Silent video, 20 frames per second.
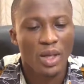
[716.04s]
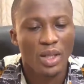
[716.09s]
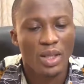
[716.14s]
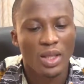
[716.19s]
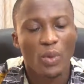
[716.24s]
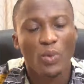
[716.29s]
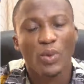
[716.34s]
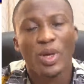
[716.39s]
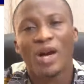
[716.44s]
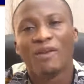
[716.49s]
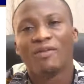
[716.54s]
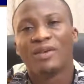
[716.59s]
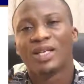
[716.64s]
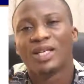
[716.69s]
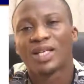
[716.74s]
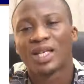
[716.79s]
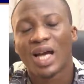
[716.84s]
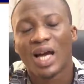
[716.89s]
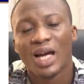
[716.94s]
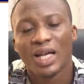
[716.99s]
Then we have the
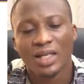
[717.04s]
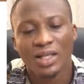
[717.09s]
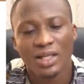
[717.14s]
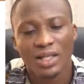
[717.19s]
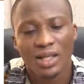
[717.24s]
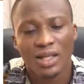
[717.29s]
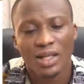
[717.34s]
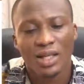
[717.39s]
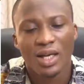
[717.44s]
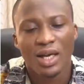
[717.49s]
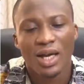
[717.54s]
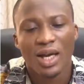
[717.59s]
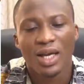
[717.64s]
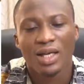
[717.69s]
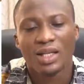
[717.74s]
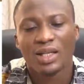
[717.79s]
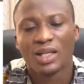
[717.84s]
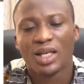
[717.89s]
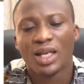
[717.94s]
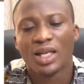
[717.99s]
scan
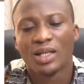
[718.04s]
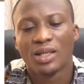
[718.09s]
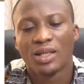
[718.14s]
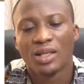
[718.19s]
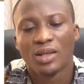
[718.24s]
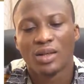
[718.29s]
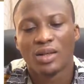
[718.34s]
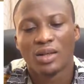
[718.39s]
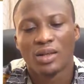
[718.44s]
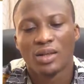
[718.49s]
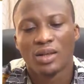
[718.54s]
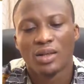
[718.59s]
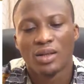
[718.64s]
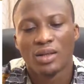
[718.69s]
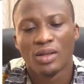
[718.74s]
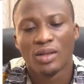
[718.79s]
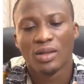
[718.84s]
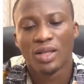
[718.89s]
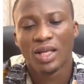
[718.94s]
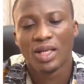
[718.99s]
and
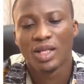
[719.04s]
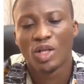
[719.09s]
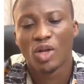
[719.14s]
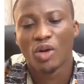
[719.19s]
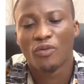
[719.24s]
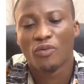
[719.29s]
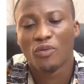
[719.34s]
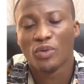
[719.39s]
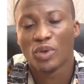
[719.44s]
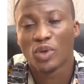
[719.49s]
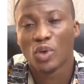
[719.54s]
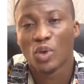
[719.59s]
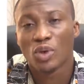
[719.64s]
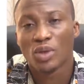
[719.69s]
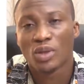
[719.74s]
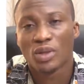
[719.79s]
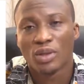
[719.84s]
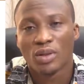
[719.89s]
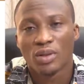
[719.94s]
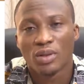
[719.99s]
testing of
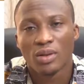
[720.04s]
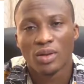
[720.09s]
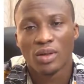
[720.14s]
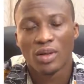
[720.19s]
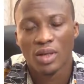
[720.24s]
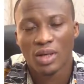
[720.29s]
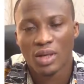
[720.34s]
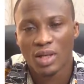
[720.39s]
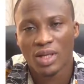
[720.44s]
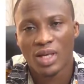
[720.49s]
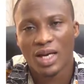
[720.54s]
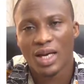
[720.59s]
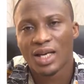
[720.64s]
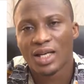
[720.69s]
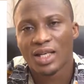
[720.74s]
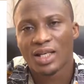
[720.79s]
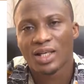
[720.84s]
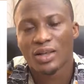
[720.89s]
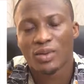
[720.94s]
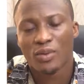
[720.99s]
results. Here
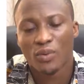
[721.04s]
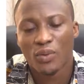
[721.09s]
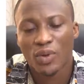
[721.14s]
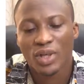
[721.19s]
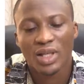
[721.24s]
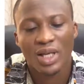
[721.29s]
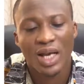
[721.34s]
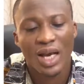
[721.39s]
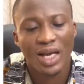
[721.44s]
is risk